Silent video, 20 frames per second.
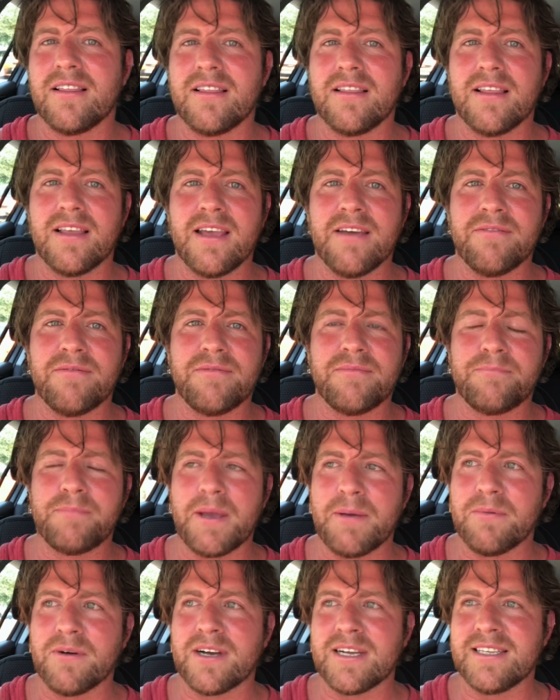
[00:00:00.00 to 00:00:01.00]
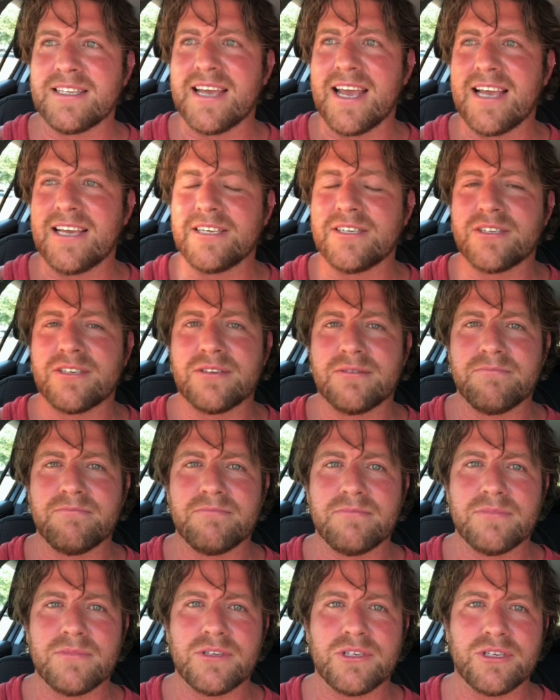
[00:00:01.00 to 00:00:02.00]
if people can take
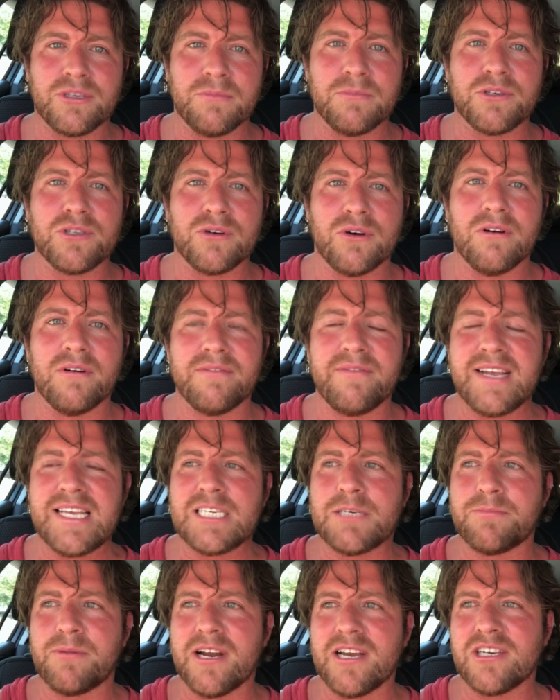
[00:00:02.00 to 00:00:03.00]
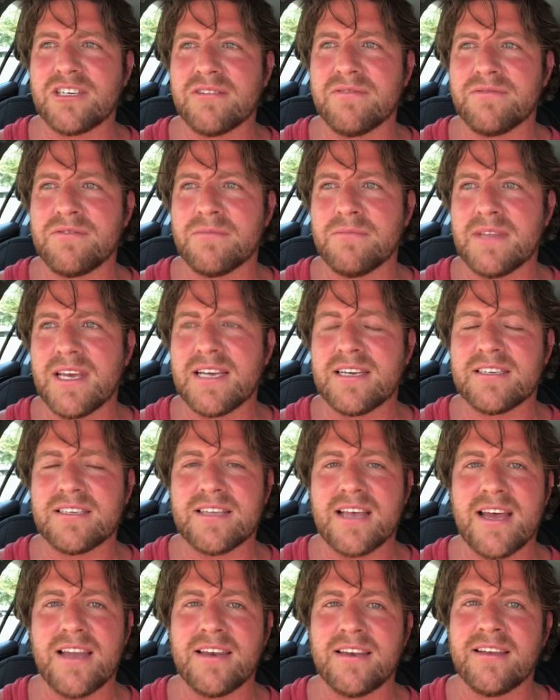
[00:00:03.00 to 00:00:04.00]
some sort of inspiration from this
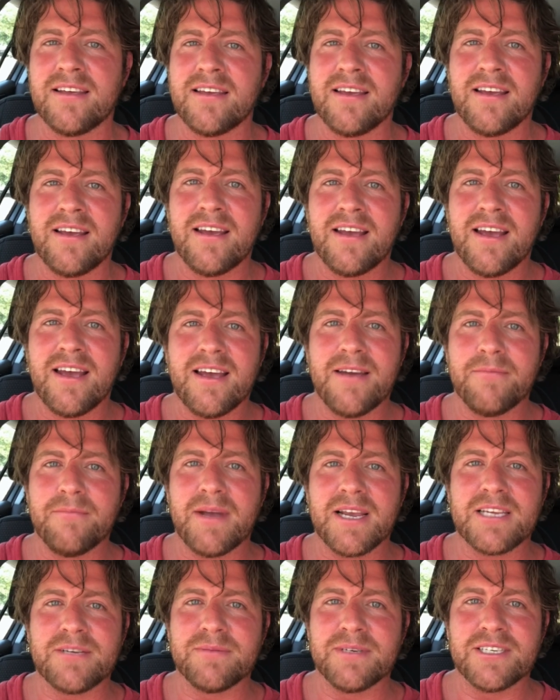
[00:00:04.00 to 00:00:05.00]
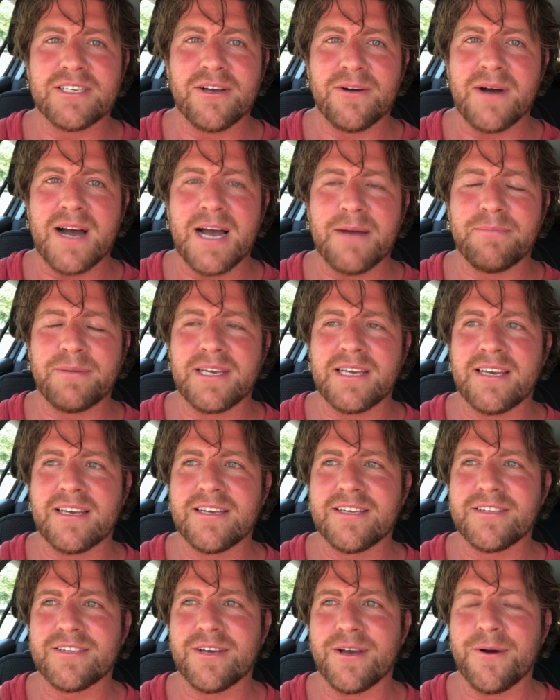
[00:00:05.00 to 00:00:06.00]
then it makes me so happy
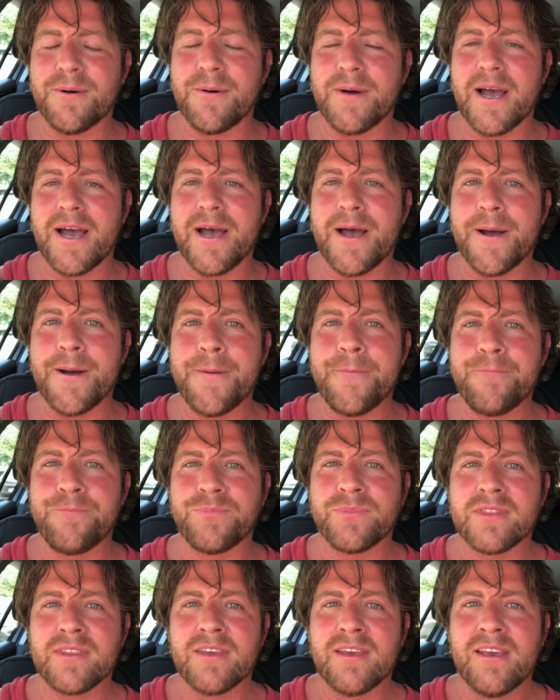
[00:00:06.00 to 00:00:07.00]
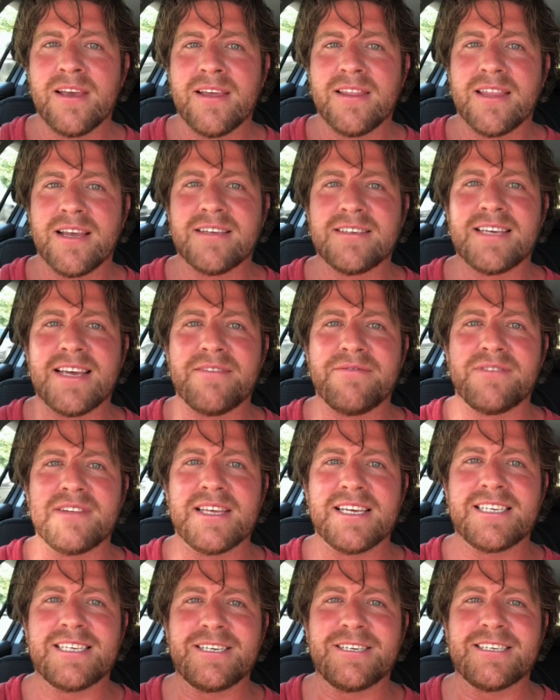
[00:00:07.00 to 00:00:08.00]
so uh, that's it for
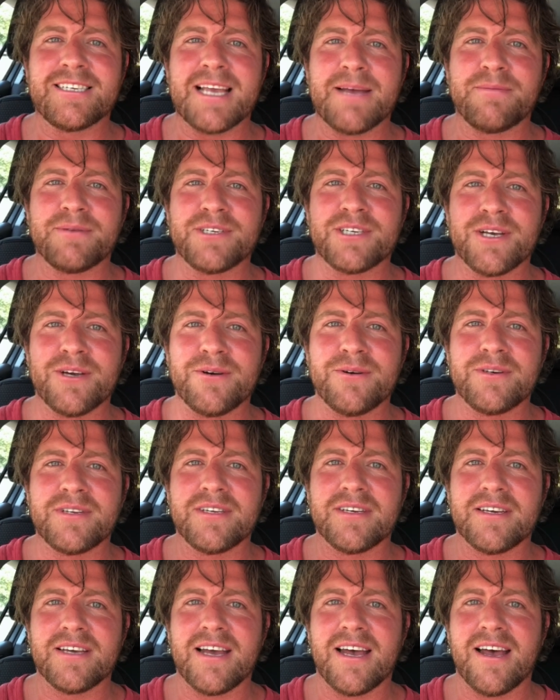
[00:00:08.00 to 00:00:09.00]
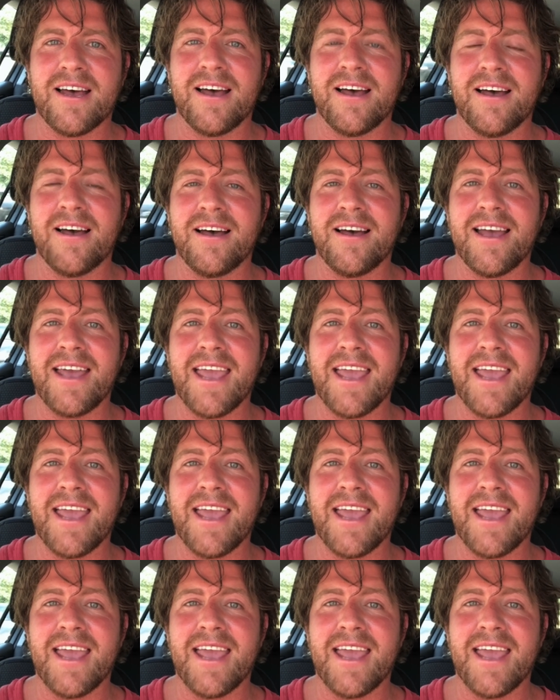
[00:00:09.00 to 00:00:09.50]
this week's episode uh,